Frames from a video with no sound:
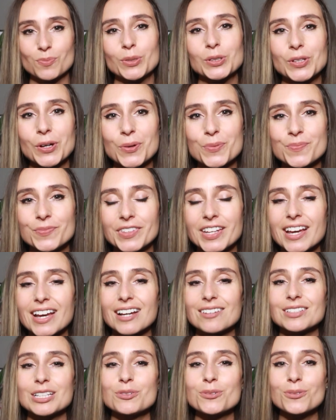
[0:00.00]
below.
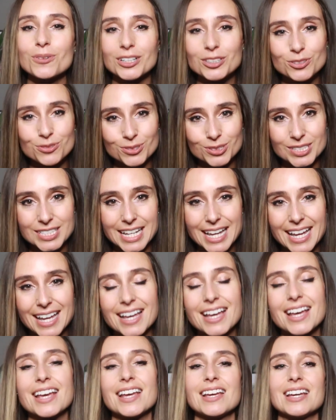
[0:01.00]
Have a wonderful day,
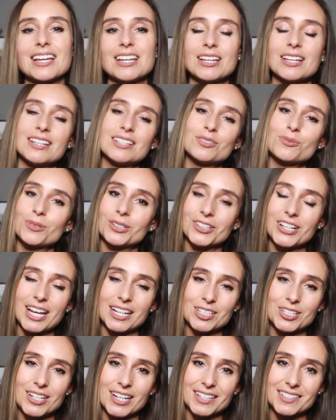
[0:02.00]
and we'll
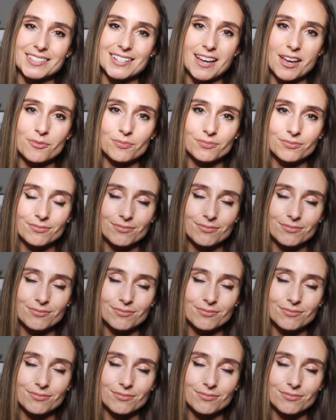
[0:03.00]
catch you next time.